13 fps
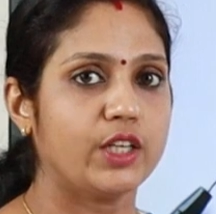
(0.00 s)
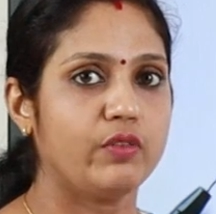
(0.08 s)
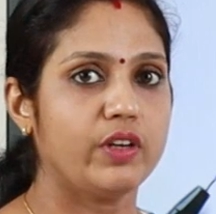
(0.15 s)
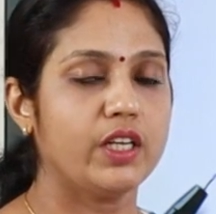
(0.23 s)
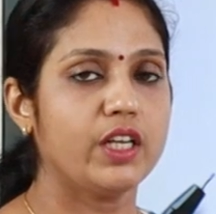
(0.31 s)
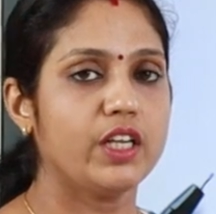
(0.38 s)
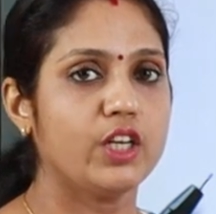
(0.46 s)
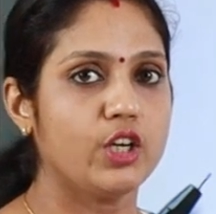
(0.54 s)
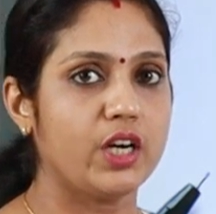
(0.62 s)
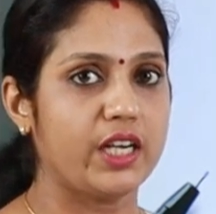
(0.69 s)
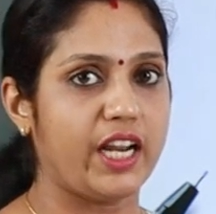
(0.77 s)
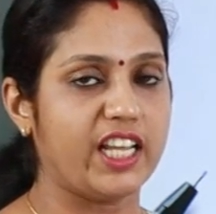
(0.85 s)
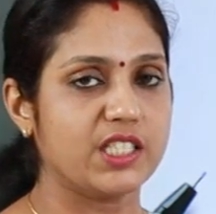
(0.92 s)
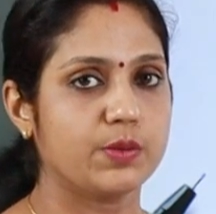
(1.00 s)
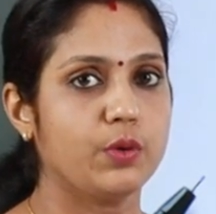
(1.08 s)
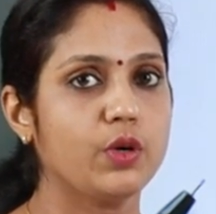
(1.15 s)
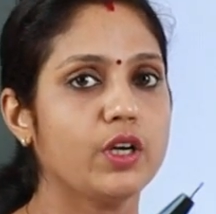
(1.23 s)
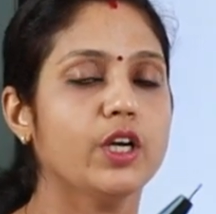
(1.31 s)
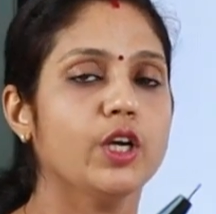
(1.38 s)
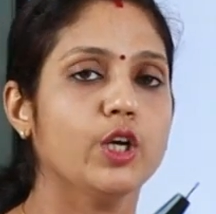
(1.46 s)
activity in your
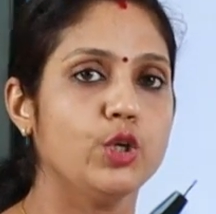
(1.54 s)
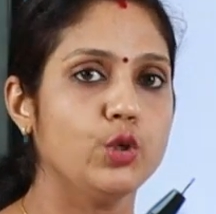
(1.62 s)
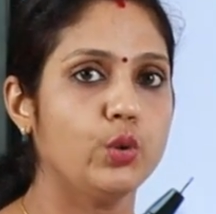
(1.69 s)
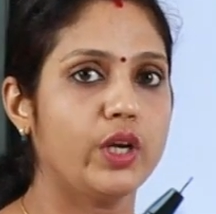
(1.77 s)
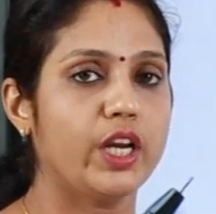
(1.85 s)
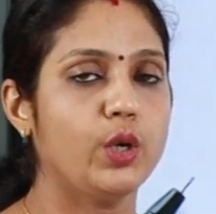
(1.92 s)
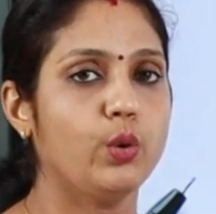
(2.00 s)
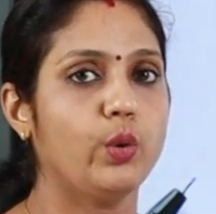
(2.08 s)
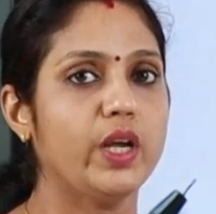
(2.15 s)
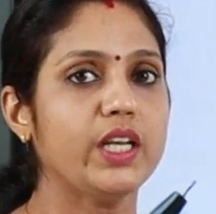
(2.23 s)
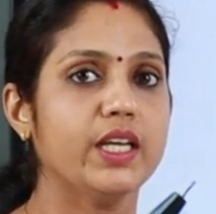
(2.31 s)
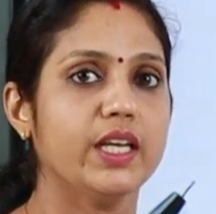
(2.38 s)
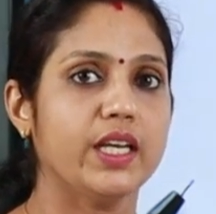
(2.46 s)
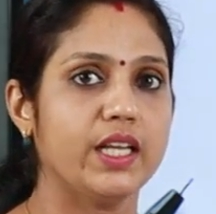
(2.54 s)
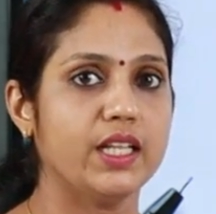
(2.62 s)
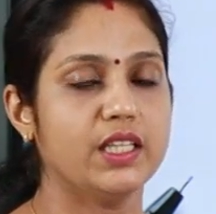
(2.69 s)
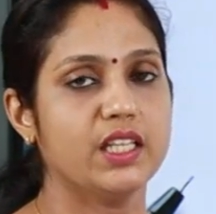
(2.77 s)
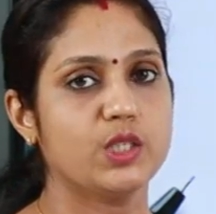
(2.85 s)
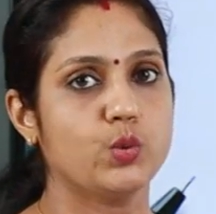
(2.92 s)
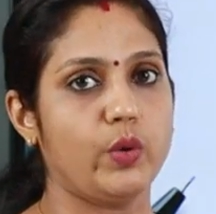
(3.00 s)
textbook. You can do it
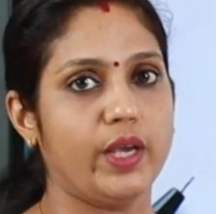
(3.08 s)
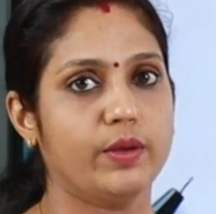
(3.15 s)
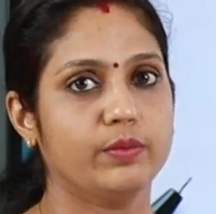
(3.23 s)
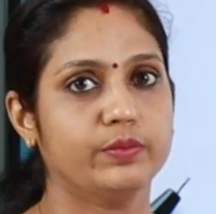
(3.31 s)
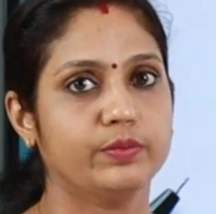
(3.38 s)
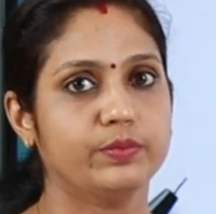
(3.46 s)
in this way.